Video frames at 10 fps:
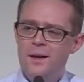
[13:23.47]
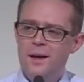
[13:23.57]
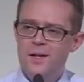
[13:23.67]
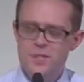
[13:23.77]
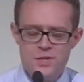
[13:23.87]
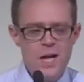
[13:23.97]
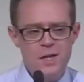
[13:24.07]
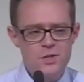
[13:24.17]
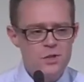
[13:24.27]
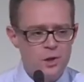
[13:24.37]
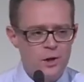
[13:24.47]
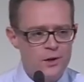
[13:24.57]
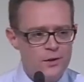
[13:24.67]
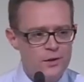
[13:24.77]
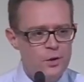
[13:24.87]
as a jealous God.
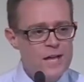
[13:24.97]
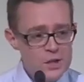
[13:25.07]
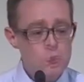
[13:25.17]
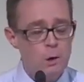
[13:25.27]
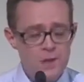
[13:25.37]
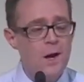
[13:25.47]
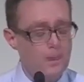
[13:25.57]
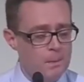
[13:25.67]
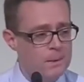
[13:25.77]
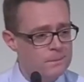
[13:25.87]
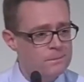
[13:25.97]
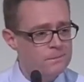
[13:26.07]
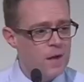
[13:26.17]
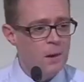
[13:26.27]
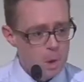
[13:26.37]
He gets worked up
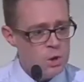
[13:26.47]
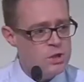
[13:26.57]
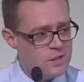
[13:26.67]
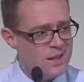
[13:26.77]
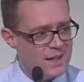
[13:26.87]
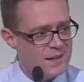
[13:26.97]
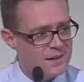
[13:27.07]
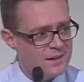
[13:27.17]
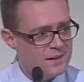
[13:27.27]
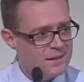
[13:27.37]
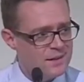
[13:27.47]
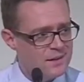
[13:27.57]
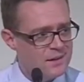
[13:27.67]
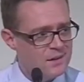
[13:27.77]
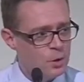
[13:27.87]
emotionally
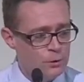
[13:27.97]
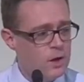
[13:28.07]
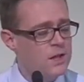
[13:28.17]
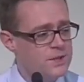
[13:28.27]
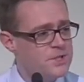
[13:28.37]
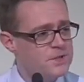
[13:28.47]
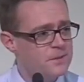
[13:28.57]
over us.